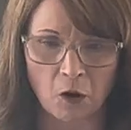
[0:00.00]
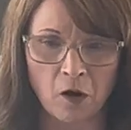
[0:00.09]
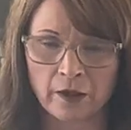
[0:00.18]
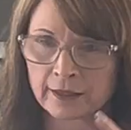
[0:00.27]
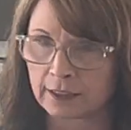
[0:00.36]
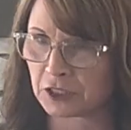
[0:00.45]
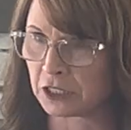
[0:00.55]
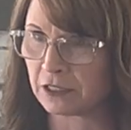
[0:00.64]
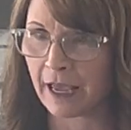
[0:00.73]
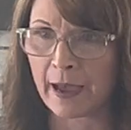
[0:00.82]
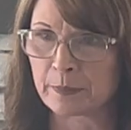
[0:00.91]
all that
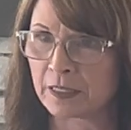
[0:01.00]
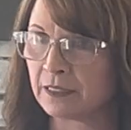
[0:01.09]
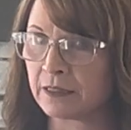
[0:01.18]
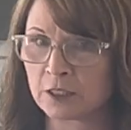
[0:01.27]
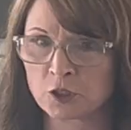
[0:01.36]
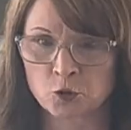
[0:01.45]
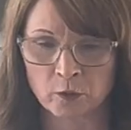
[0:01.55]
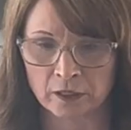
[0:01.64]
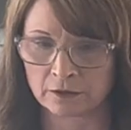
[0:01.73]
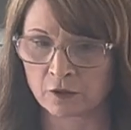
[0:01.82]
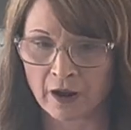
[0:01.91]
just happened in this
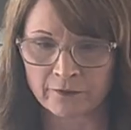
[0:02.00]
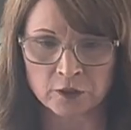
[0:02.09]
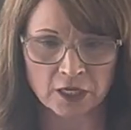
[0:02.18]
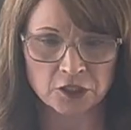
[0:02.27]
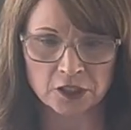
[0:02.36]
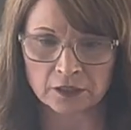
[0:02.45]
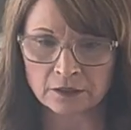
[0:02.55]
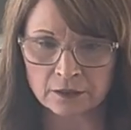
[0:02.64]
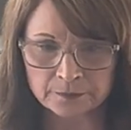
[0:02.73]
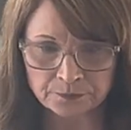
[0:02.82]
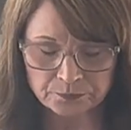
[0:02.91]
short little conversation,
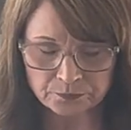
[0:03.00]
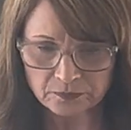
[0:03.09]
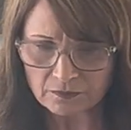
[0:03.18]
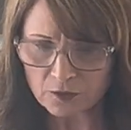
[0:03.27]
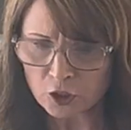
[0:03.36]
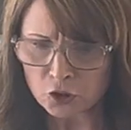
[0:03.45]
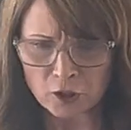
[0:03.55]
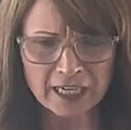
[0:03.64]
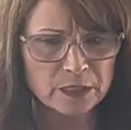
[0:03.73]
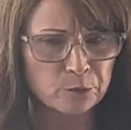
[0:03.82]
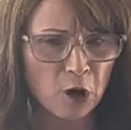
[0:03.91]

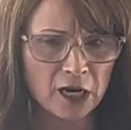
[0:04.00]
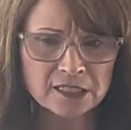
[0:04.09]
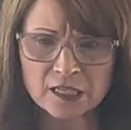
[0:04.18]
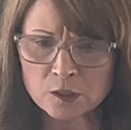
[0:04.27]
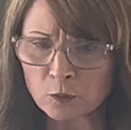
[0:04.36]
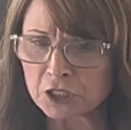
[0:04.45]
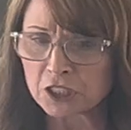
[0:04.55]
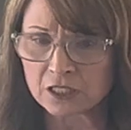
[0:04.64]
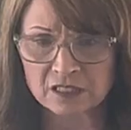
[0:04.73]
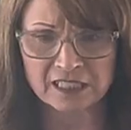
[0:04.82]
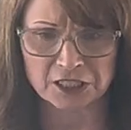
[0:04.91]
trying to process what
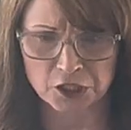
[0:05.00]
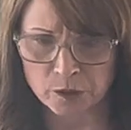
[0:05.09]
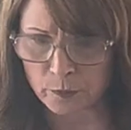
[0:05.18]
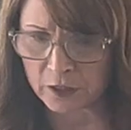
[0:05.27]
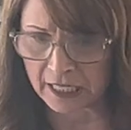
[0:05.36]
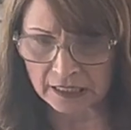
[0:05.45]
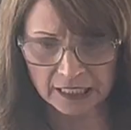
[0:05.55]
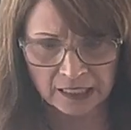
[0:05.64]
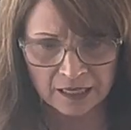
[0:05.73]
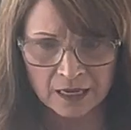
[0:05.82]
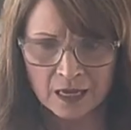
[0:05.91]
Jesus had just
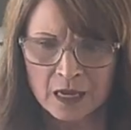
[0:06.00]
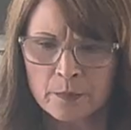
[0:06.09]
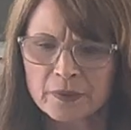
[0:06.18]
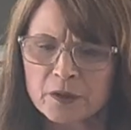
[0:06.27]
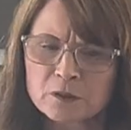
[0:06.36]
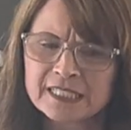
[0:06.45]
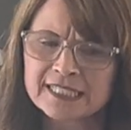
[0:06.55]
predicted. But it was